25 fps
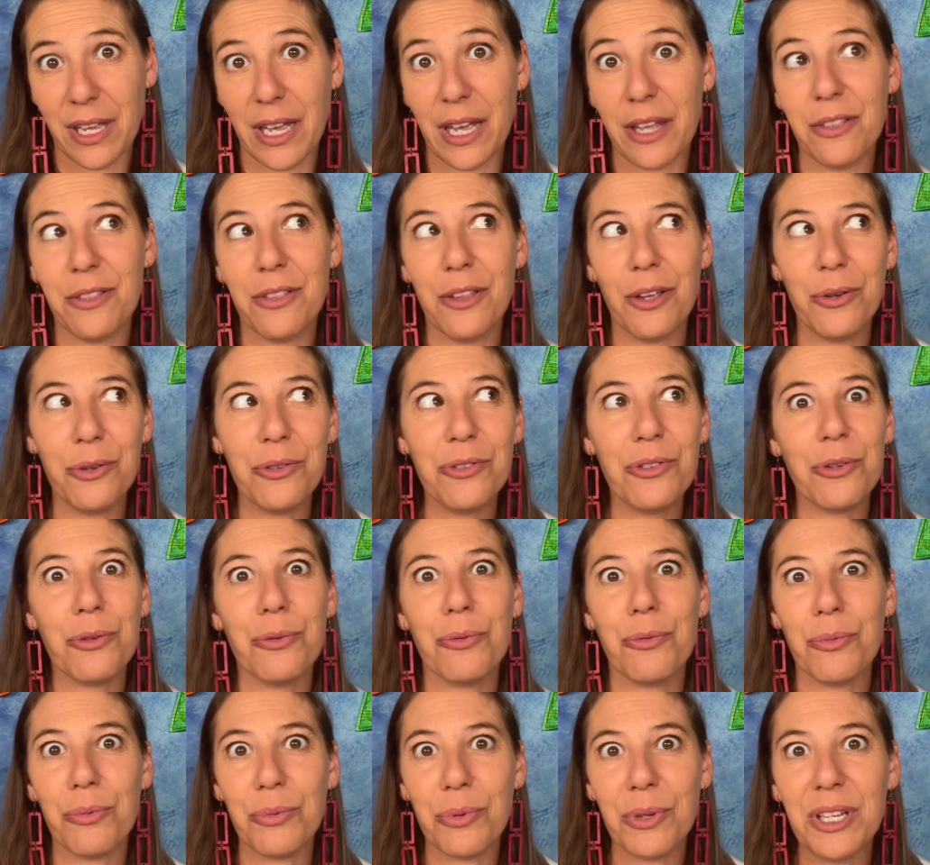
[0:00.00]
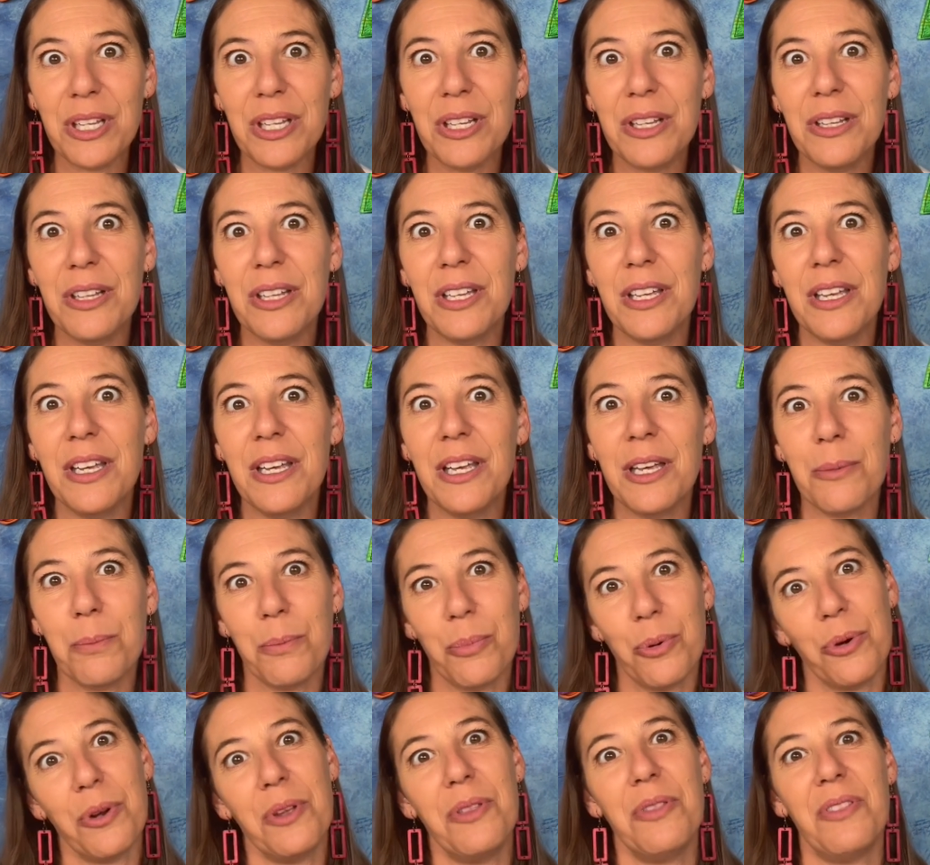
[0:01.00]
And those are really
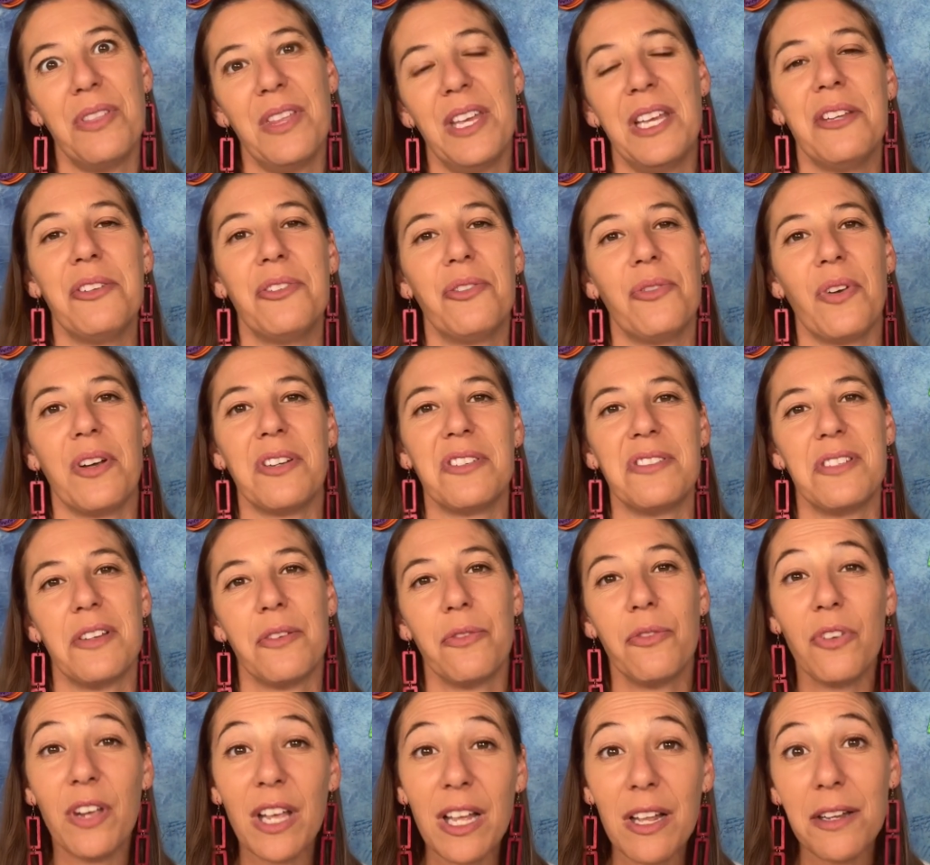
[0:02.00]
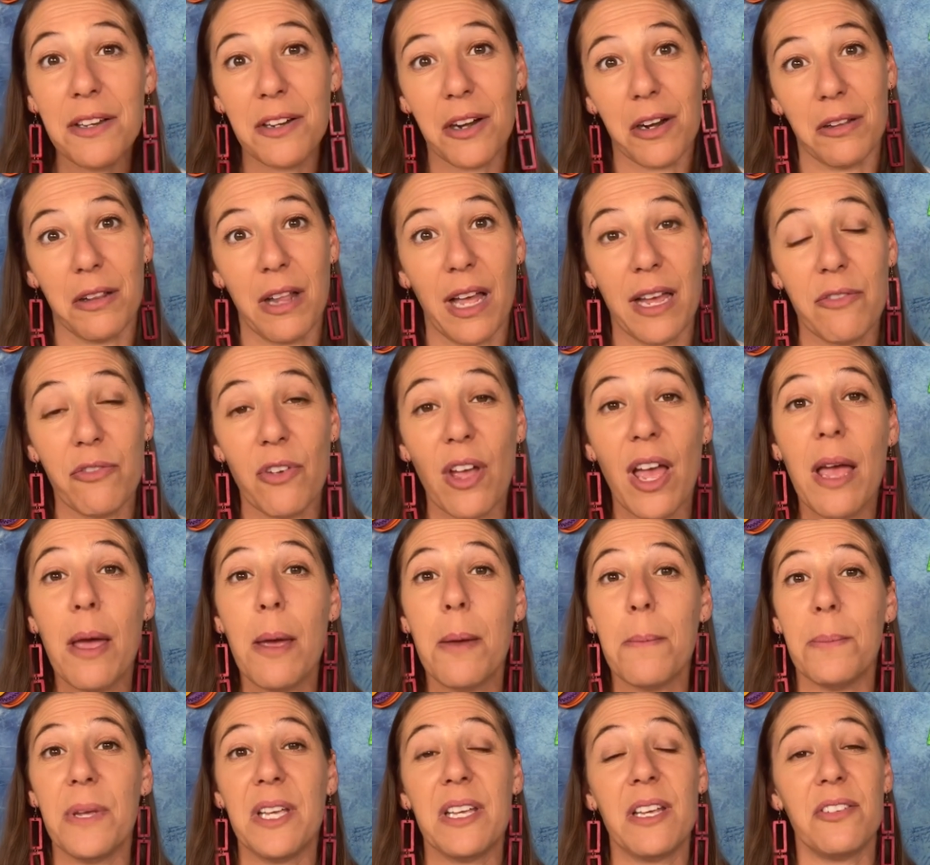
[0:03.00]
important things for us to feel in our life
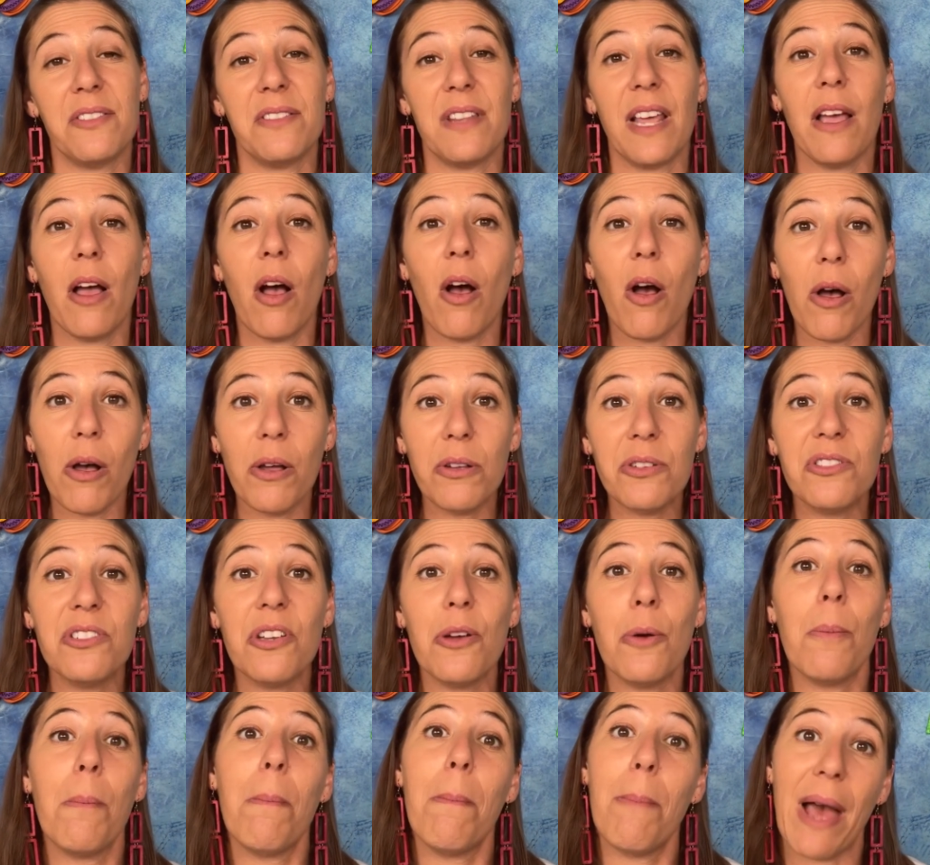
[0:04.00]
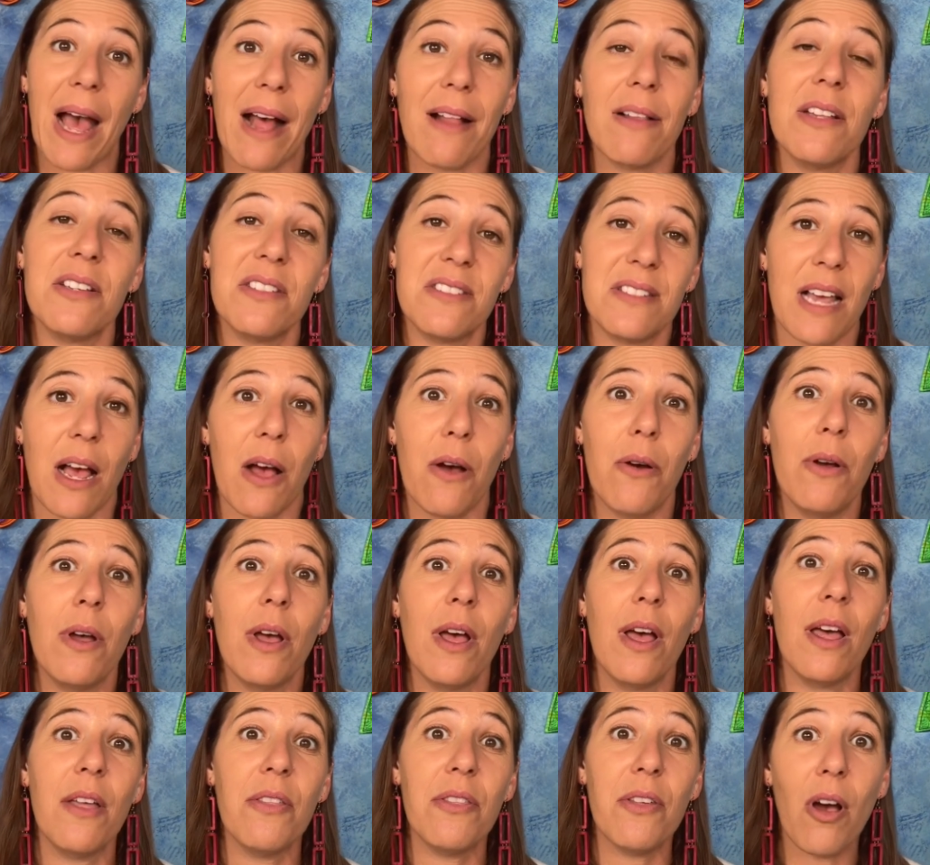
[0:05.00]
because they also balance out
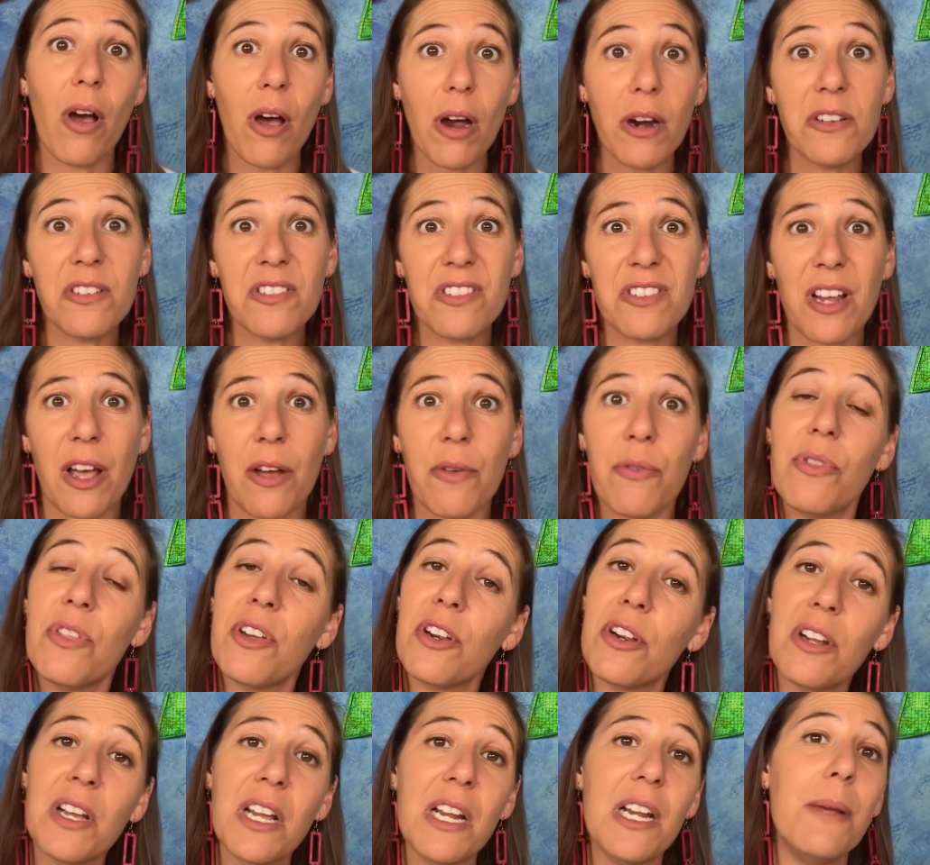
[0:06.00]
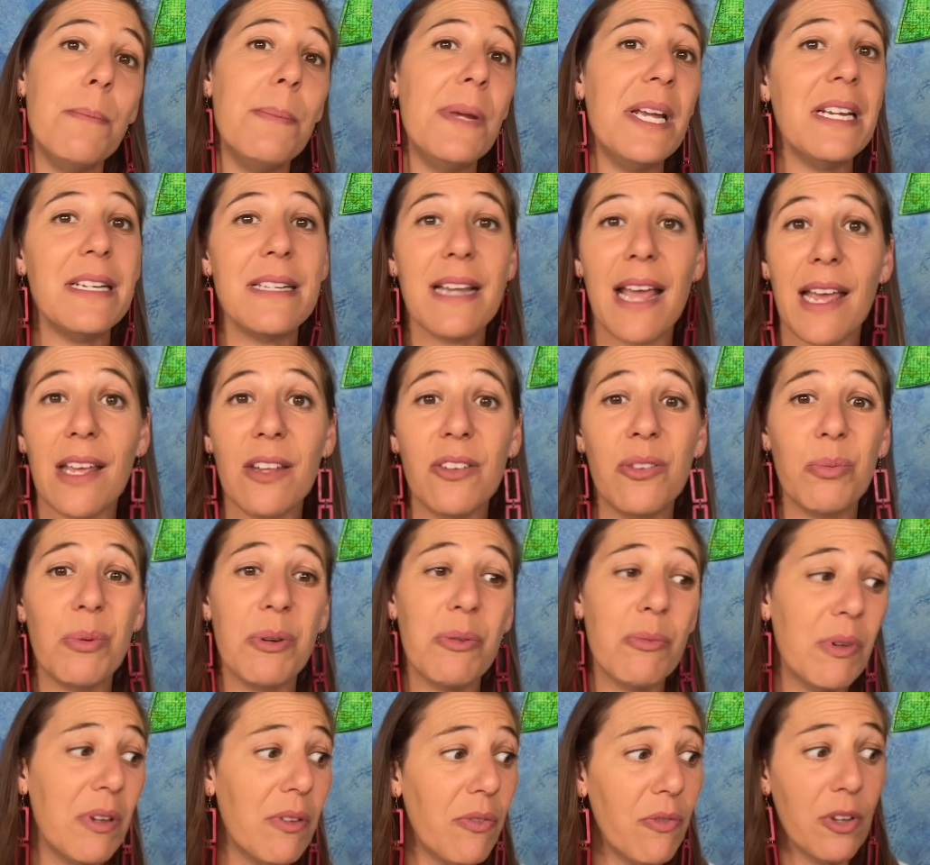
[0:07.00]
the hard stuff. There are gonna be days
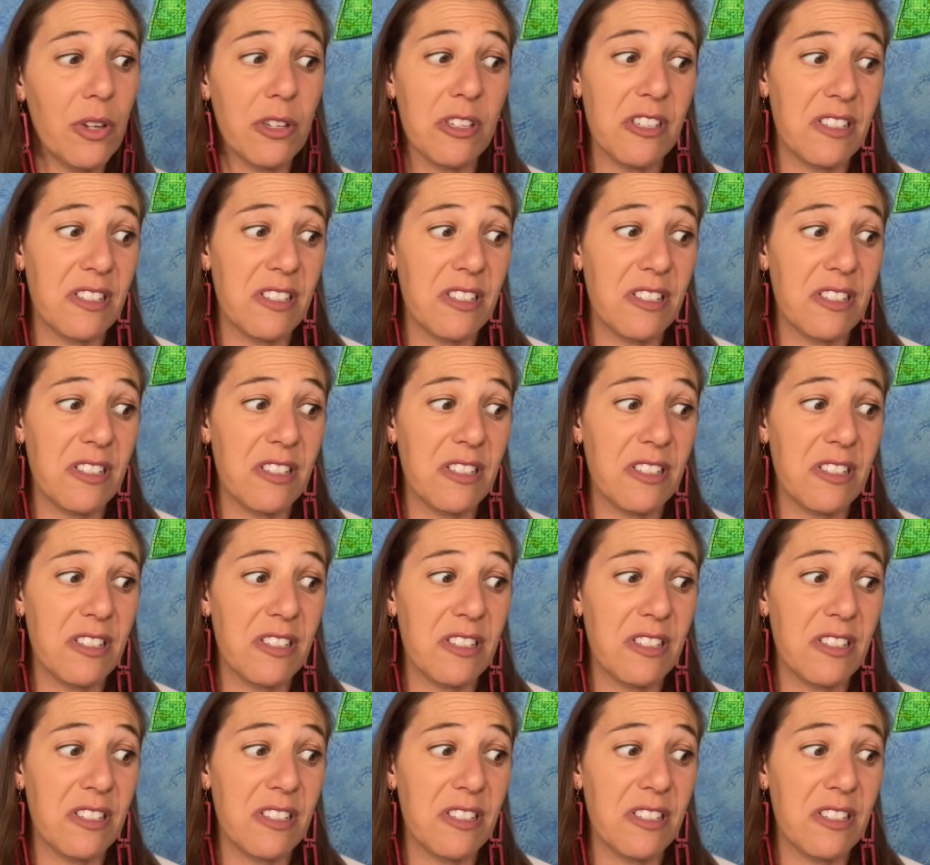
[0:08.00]
when we feel